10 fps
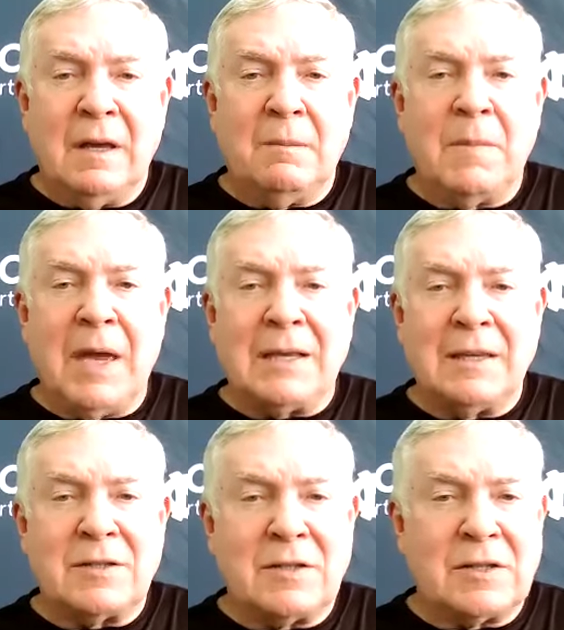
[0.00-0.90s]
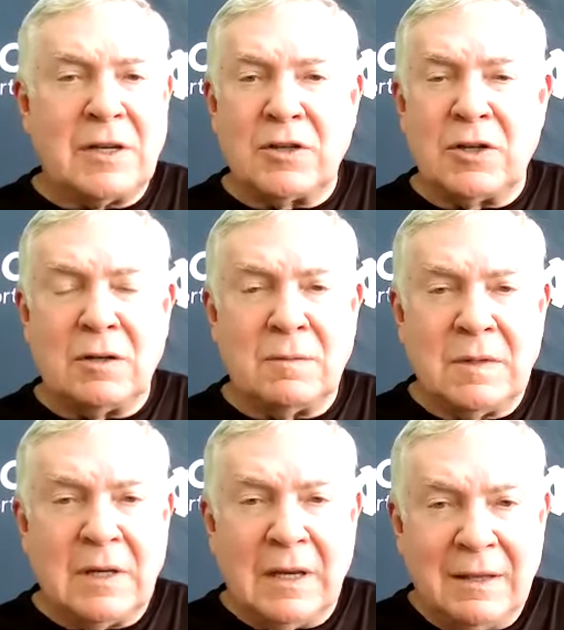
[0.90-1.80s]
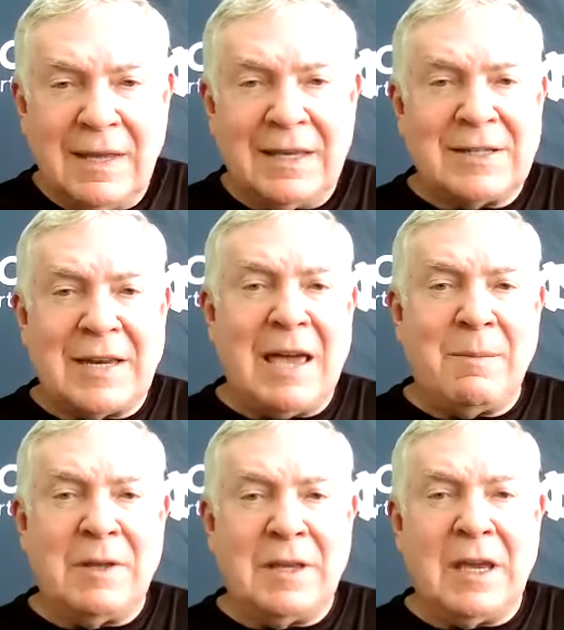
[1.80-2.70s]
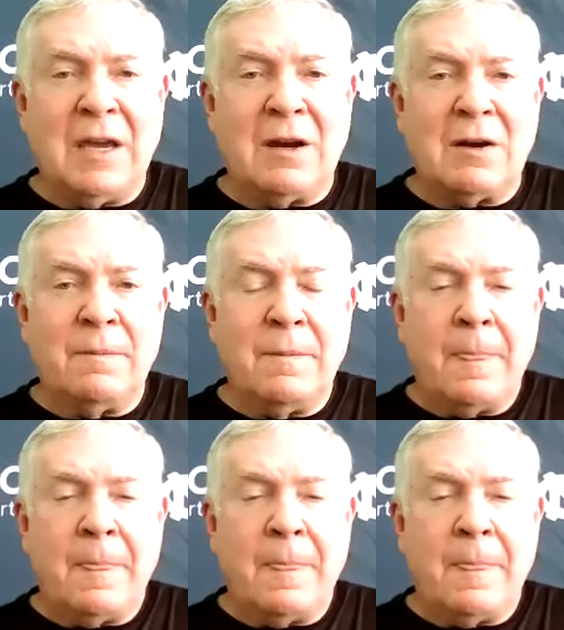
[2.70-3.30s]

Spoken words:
make this decision this time of the year,